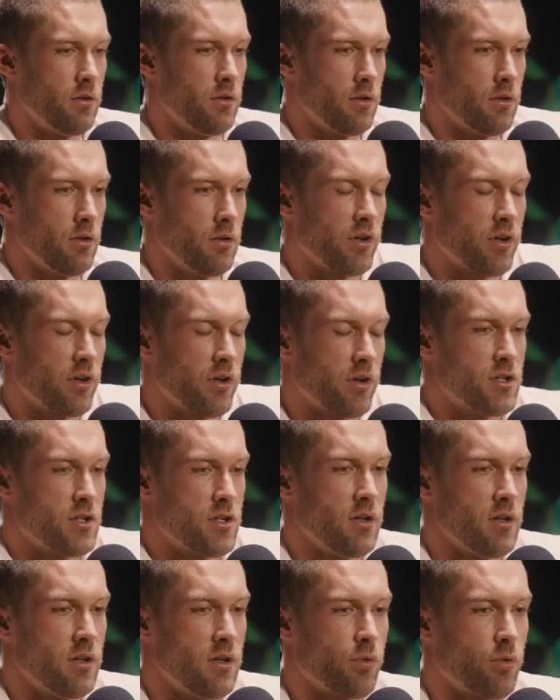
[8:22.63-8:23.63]
Christopher
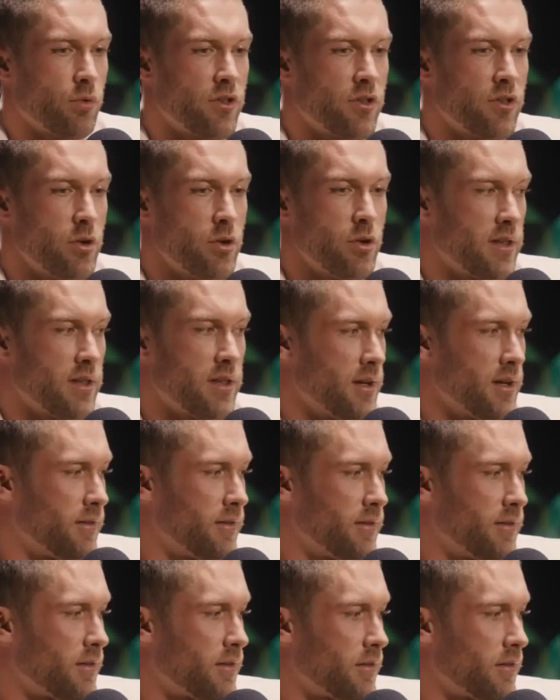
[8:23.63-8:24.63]
Hitchens, one of the new
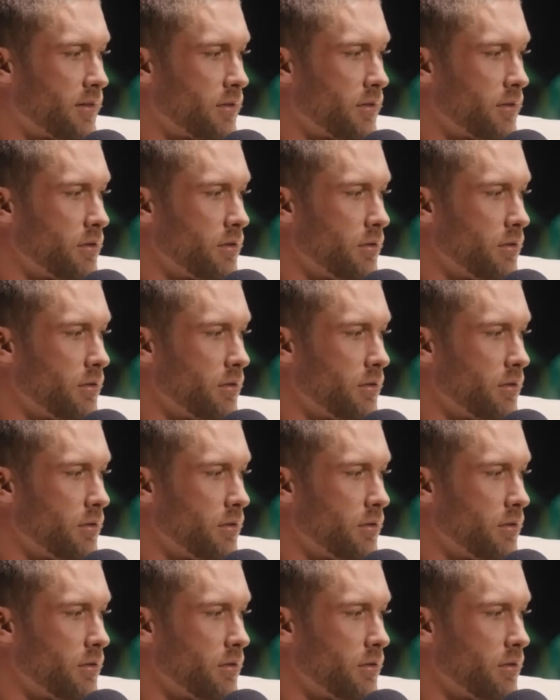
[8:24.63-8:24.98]
atheists,